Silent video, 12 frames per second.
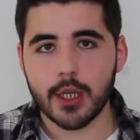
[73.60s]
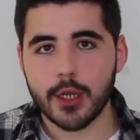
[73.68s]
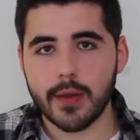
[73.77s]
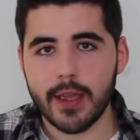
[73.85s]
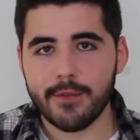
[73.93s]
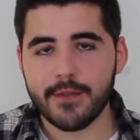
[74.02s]

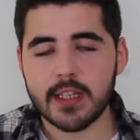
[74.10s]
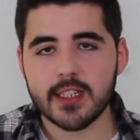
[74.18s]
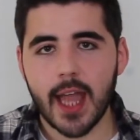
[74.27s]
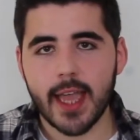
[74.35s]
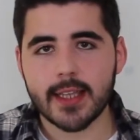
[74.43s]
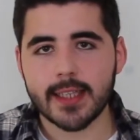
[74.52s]
do if he
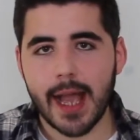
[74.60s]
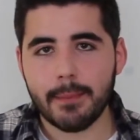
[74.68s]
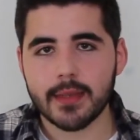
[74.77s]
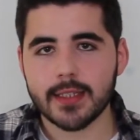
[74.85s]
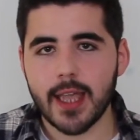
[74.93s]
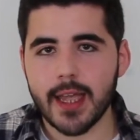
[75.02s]
stays at
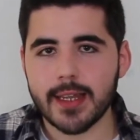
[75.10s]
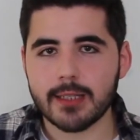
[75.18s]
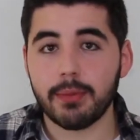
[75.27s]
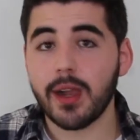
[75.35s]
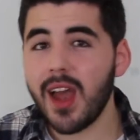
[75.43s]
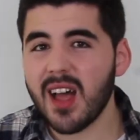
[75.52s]
Mercedes.
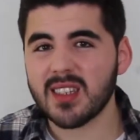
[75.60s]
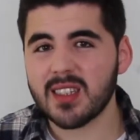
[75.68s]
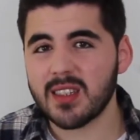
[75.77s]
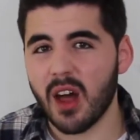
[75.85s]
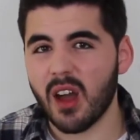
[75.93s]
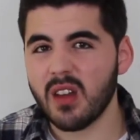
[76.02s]

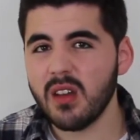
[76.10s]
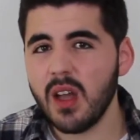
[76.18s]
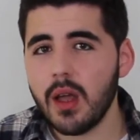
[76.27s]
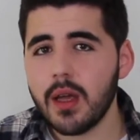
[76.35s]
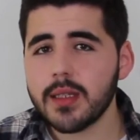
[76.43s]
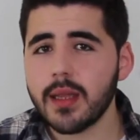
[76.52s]
Plus, though,
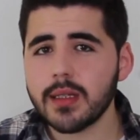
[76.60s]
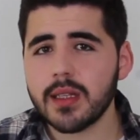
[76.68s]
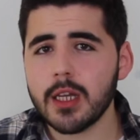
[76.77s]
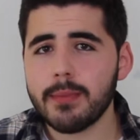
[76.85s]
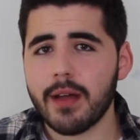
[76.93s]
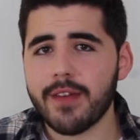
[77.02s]
something to
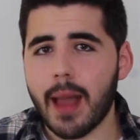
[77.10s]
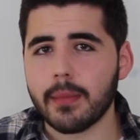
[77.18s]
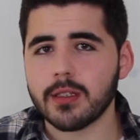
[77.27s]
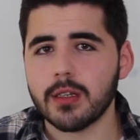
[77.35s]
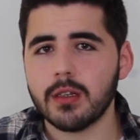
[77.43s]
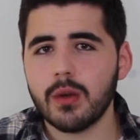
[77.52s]
think about for
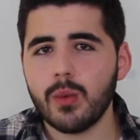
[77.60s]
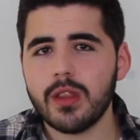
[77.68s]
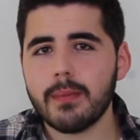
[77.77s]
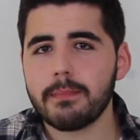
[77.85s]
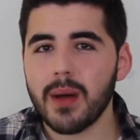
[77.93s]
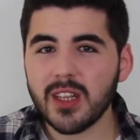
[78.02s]
Hamilton,
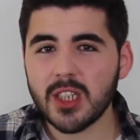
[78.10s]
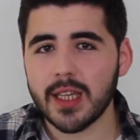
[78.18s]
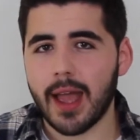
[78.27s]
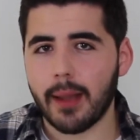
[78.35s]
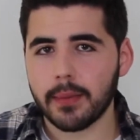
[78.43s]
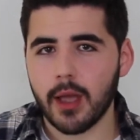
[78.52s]
with a budget
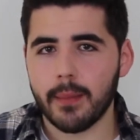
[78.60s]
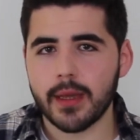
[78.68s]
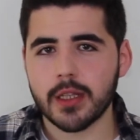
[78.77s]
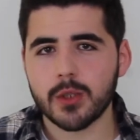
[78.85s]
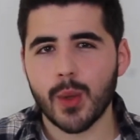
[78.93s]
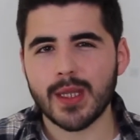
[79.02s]
cap coming
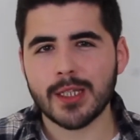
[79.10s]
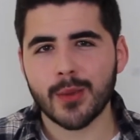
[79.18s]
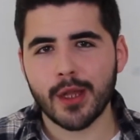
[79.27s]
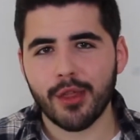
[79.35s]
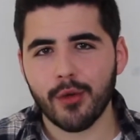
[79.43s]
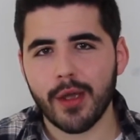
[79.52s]
in
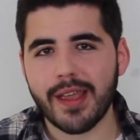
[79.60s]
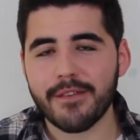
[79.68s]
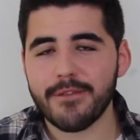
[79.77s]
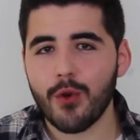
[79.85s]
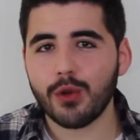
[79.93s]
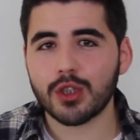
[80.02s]
2023
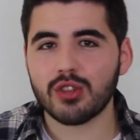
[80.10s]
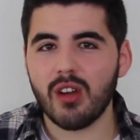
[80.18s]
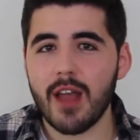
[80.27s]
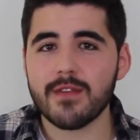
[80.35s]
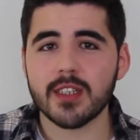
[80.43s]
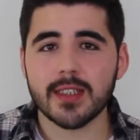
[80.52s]
for
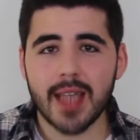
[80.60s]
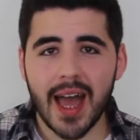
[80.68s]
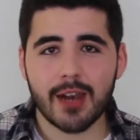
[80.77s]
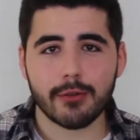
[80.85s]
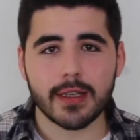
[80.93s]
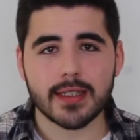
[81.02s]
driver
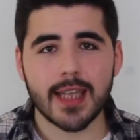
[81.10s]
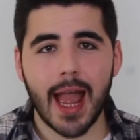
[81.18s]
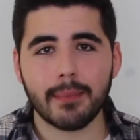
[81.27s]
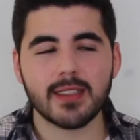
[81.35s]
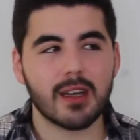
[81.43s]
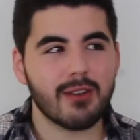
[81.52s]
salaries
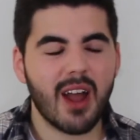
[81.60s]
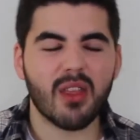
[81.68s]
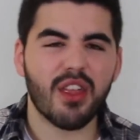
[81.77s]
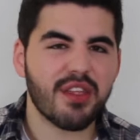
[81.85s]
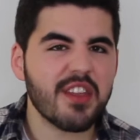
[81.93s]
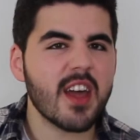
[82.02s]
capped at around
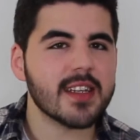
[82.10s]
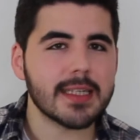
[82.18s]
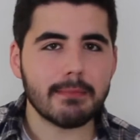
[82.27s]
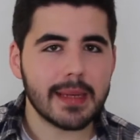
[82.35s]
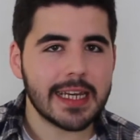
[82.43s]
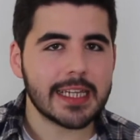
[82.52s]
the
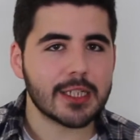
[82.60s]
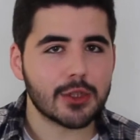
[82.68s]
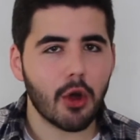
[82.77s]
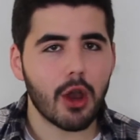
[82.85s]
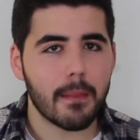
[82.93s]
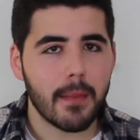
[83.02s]
$30 million
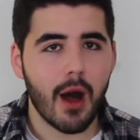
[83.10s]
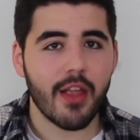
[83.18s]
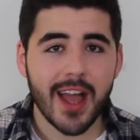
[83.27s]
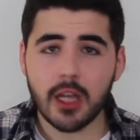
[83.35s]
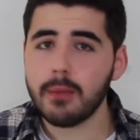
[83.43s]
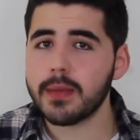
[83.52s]
mark,
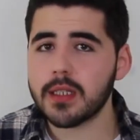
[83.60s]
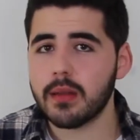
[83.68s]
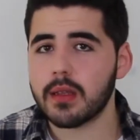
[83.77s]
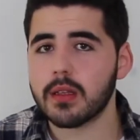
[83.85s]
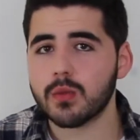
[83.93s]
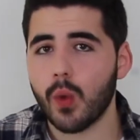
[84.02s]
that could be
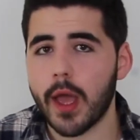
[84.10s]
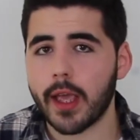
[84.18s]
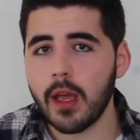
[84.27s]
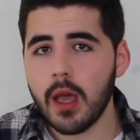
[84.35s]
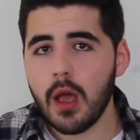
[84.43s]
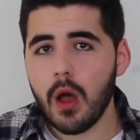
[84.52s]
something that's
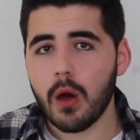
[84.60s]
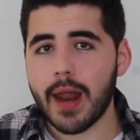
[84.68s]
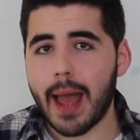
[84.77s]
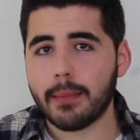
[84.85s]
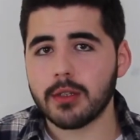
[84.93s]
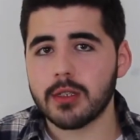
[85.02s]
weighing on
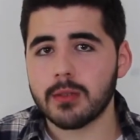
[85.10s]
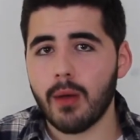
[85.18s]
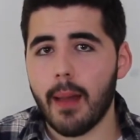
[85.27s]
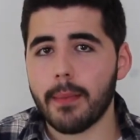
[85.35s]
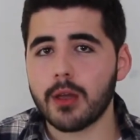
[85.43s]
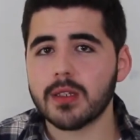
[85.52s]
Hamilton's
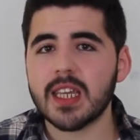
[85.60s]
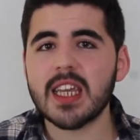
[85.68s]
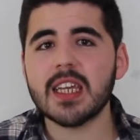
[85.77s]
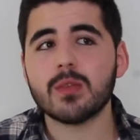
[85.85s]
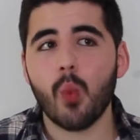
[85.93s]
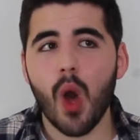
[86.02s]
mind, because
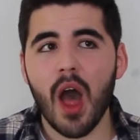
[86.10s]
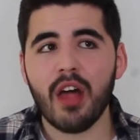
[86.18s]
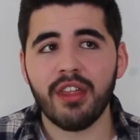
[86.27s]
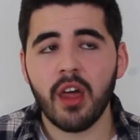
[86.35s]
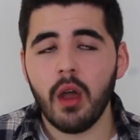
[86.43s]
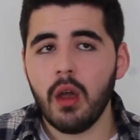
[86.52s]
he is
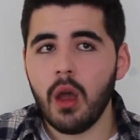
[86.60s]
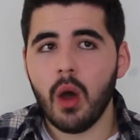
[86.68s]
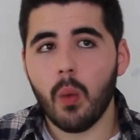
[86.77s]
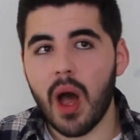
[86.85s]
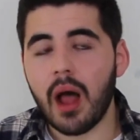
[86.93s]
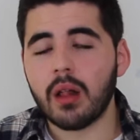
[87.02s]
worth,
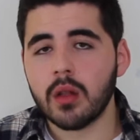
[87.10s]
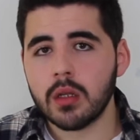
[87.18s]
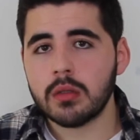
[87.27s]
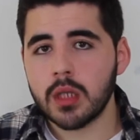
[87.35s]
well,